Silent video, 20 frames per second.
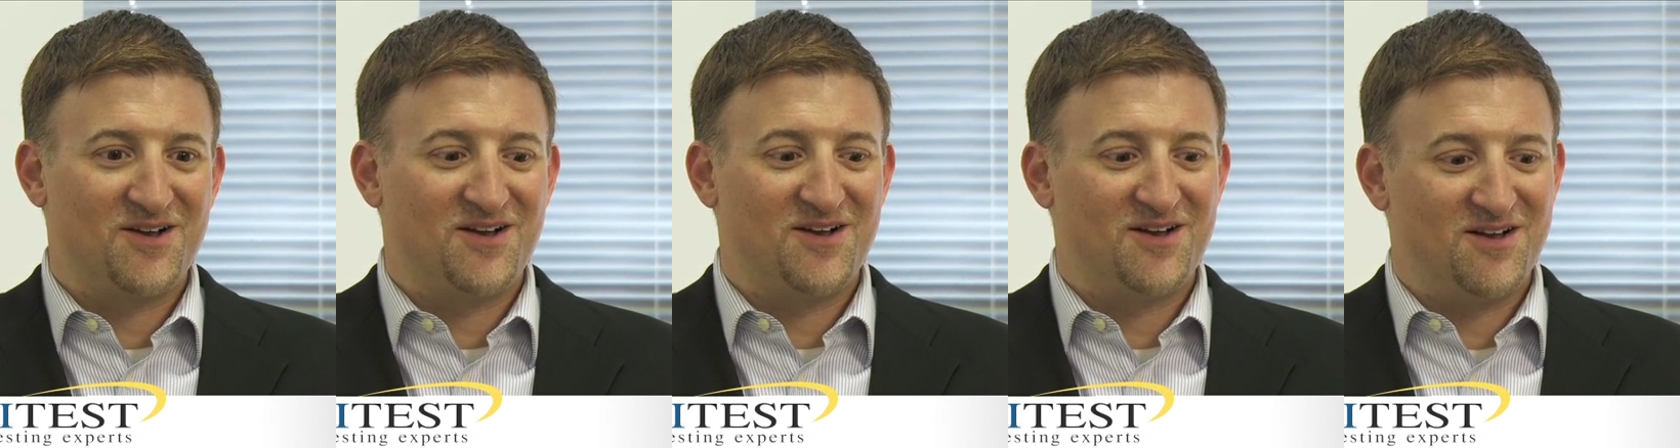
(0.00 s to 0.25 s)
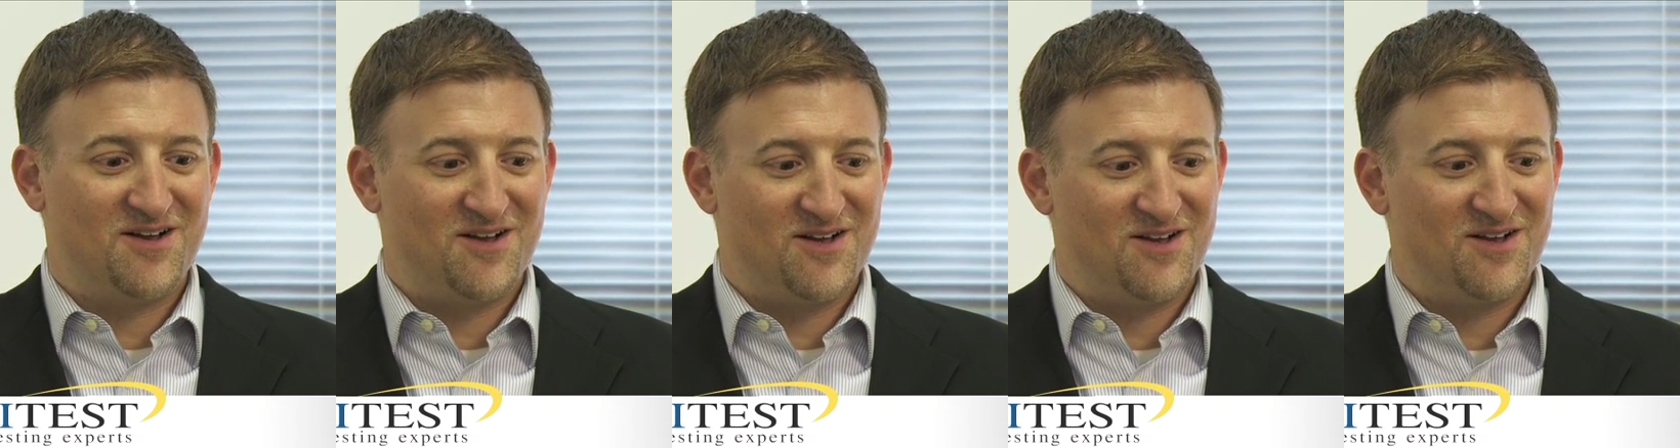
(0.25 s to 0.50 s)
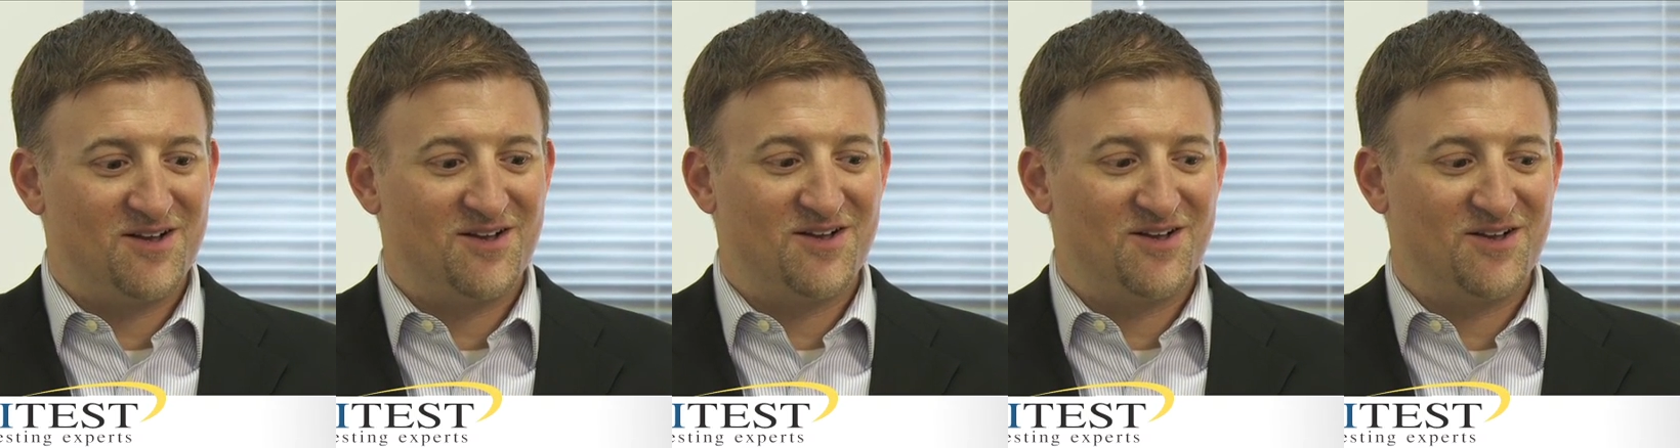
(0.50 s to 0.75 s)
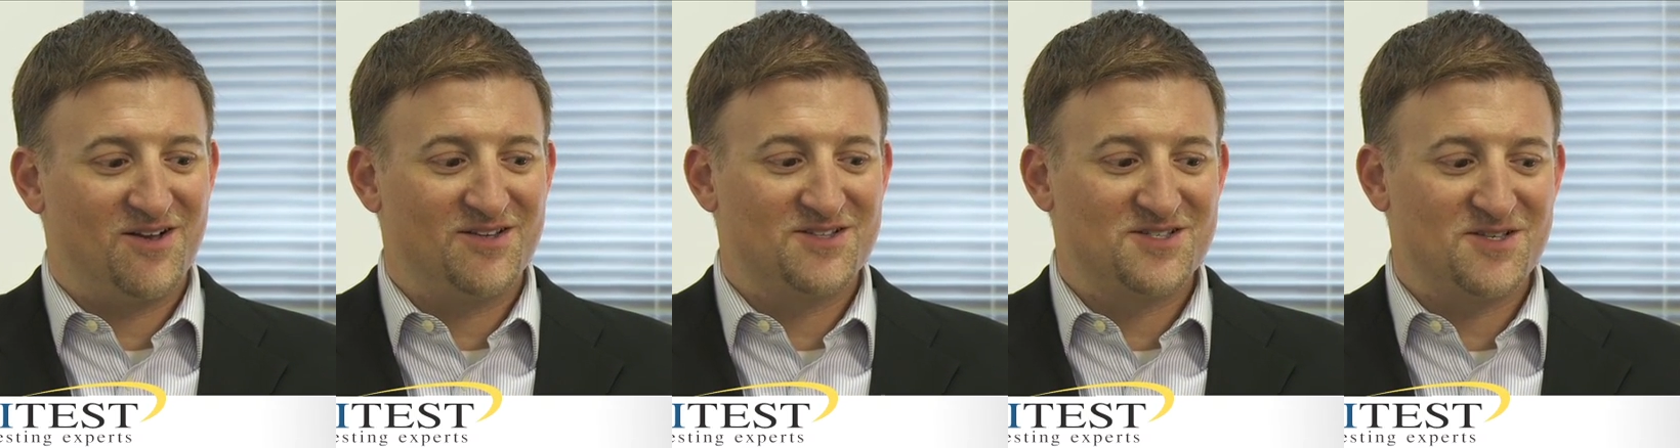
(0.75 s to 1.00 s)

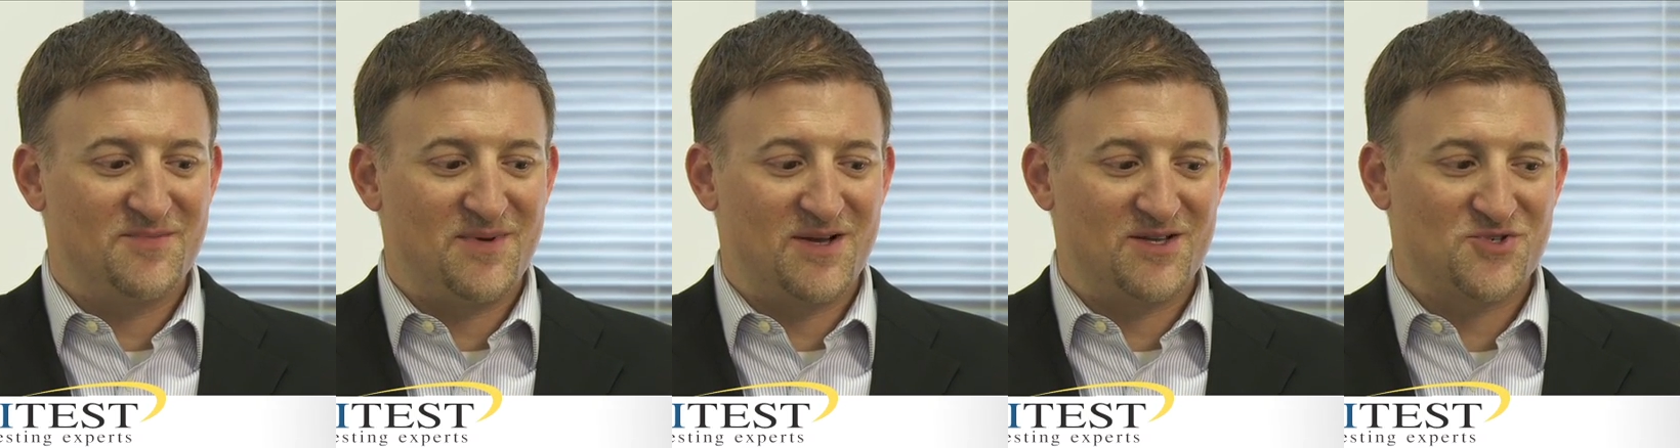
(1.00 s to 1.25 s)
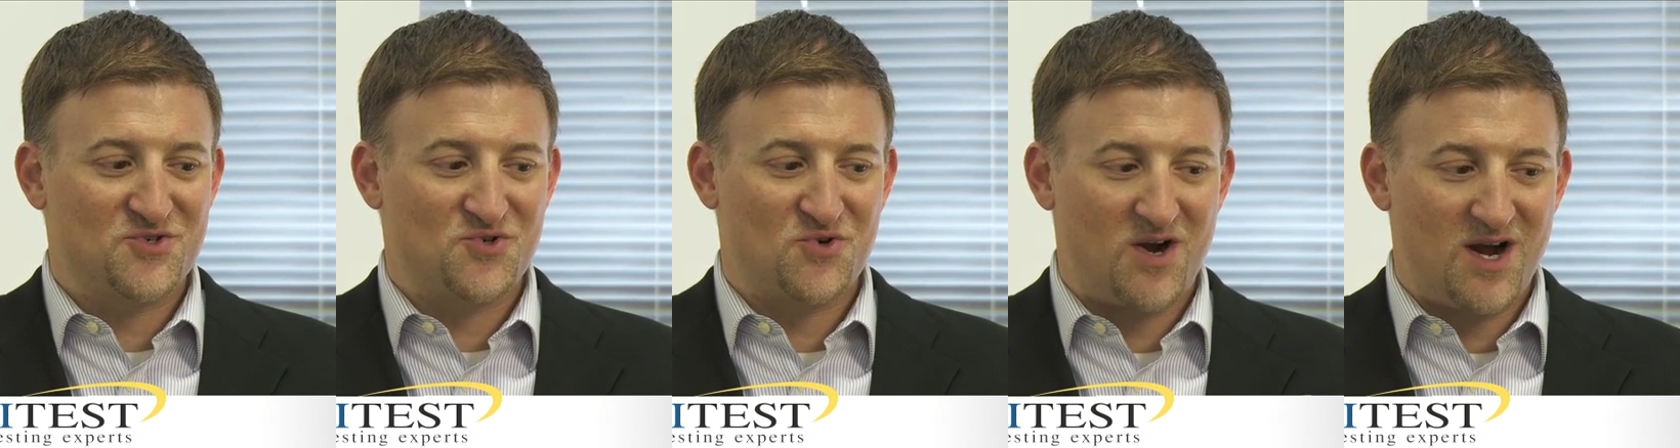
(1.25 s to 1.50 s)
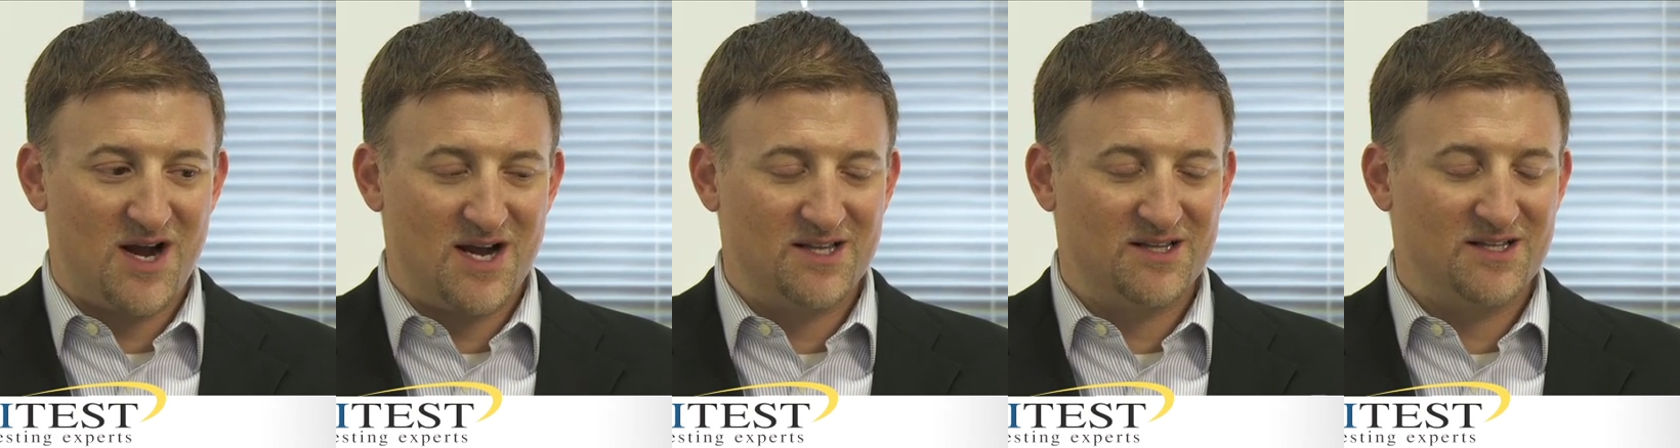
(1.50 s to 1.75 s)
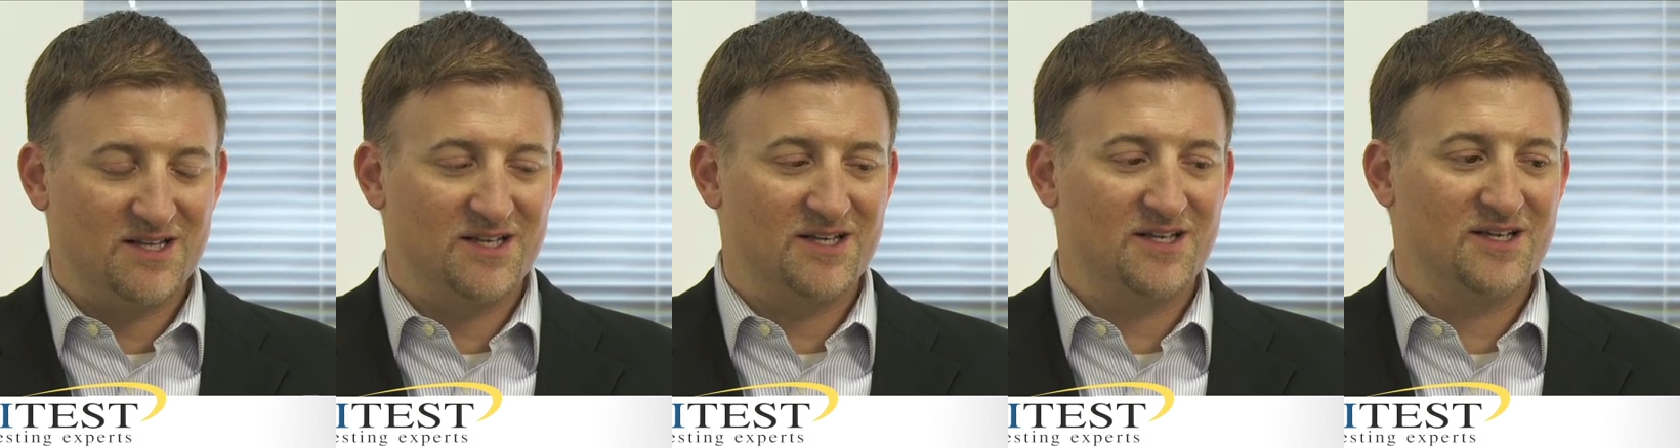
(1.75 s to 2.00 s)

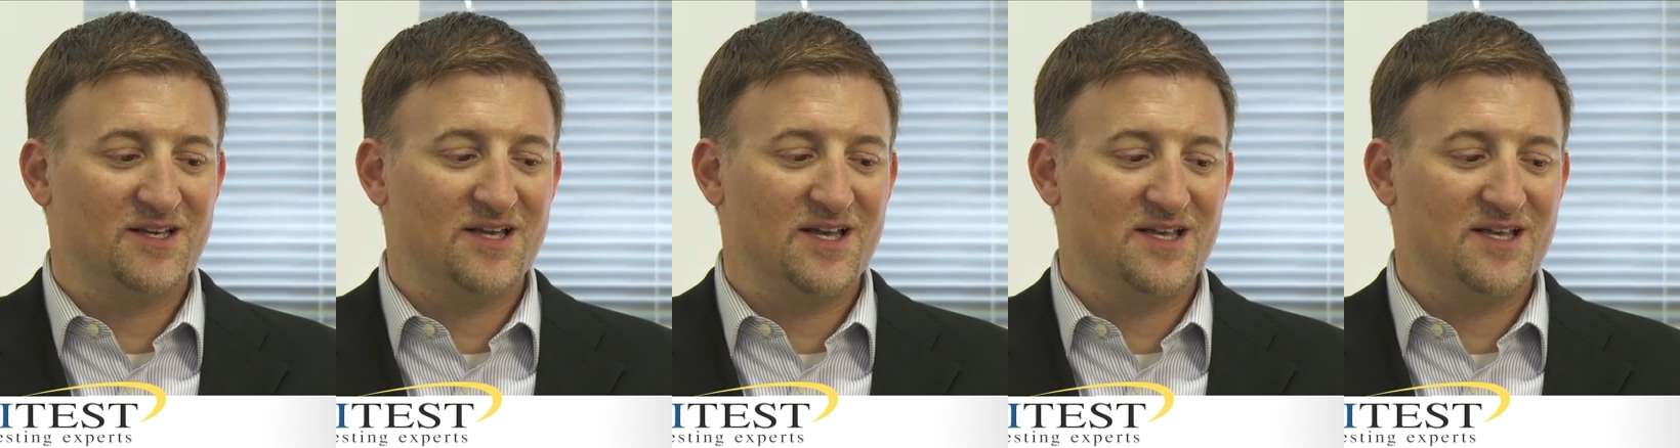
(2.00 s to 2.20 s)
trialing